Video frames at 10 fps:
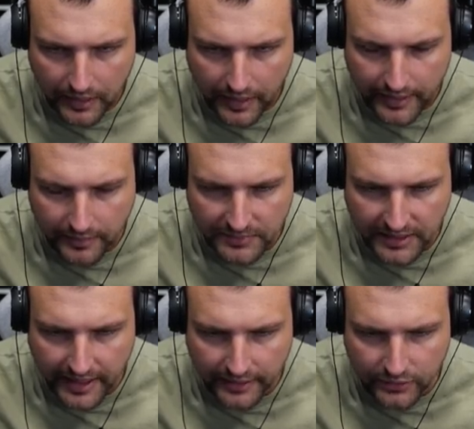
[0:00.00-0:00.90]
I am
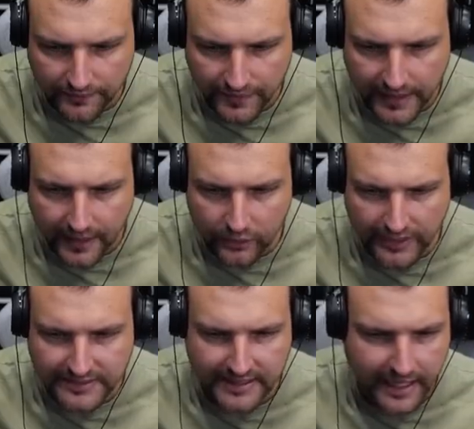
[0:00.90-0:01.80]
trying to figure out
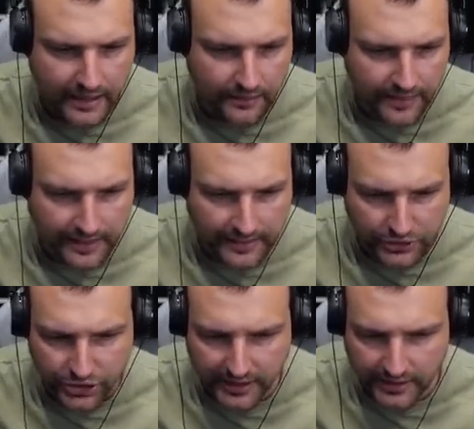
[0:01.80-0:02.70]
exactly where
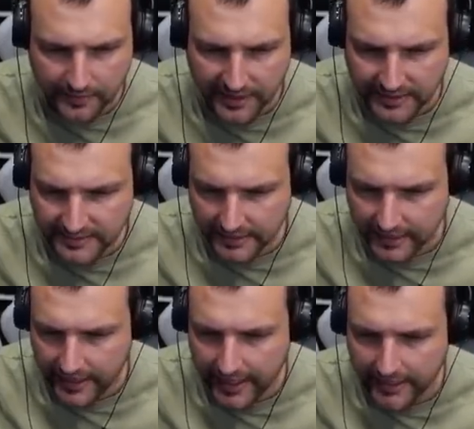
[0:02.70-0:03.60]
this gentleman is
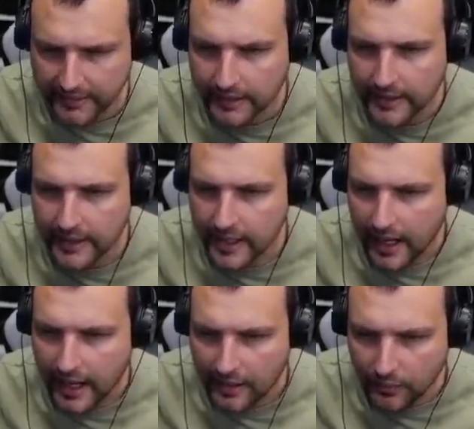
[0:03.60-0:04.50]
sitting at.
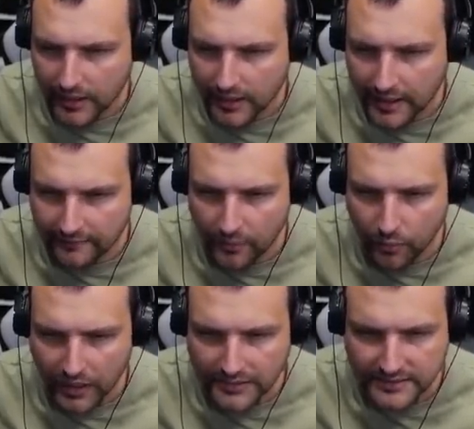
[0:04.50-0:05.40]
Our cover
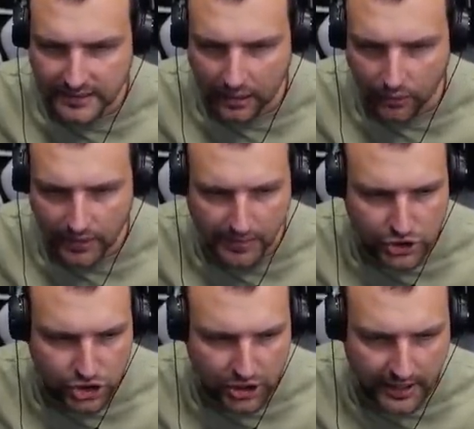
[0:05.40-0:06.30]
1 slowly but
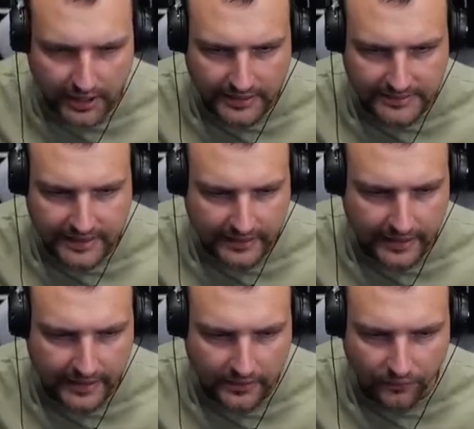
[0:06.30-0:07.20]
surely is
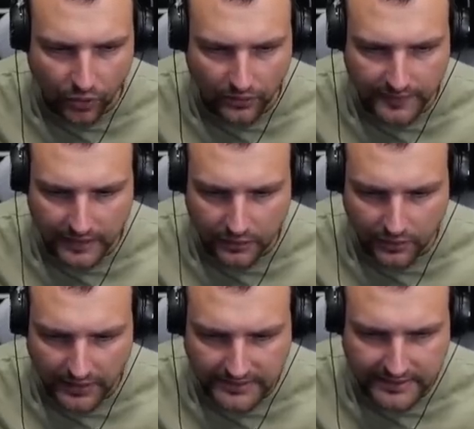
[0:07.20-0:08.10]
getting involved into
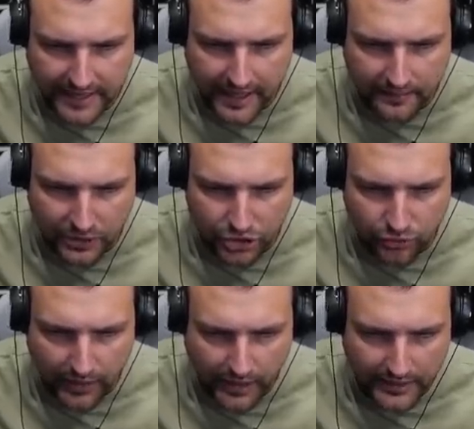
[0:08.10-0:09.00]
this game as
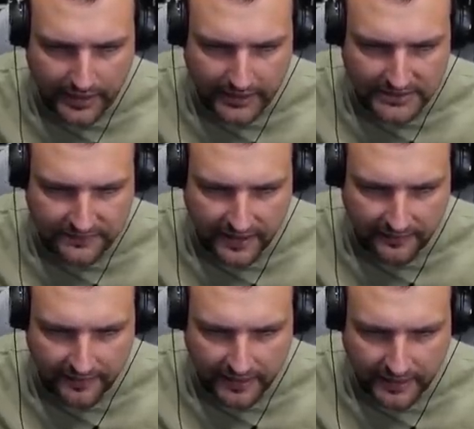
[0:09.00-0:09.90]
well. That's very,
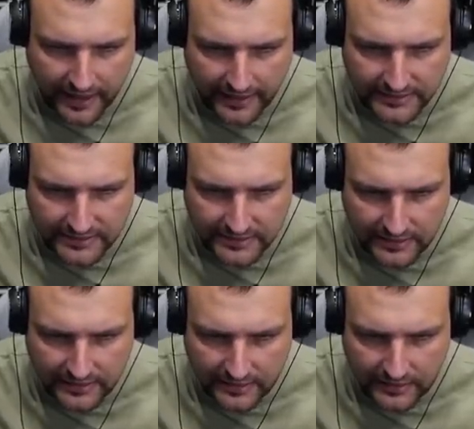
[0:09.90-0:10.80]
very nice.
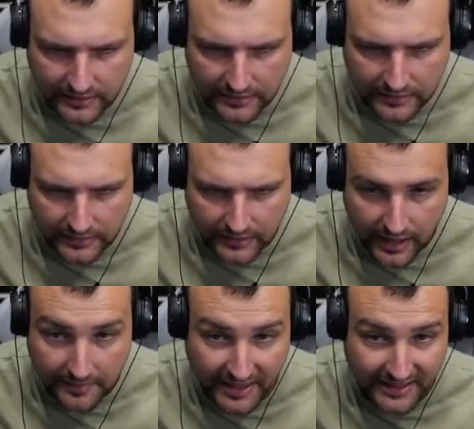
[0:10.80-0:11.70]

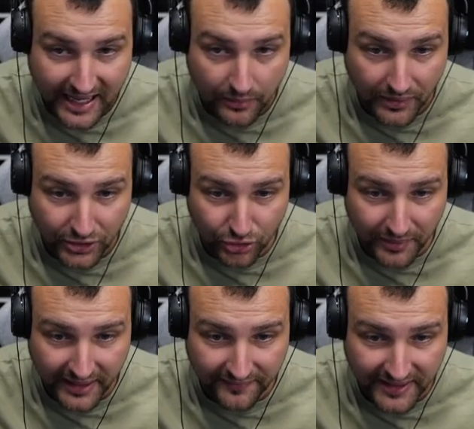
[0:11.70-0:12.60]
I mean, I want to
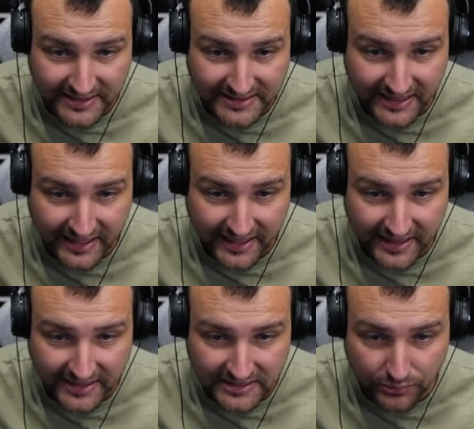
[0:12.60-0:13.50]
believe he's sitting
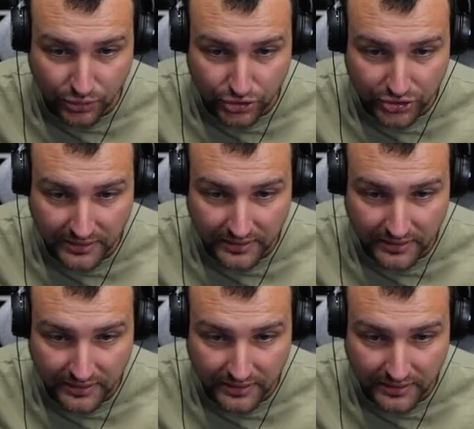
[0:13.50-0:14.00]
in this bush.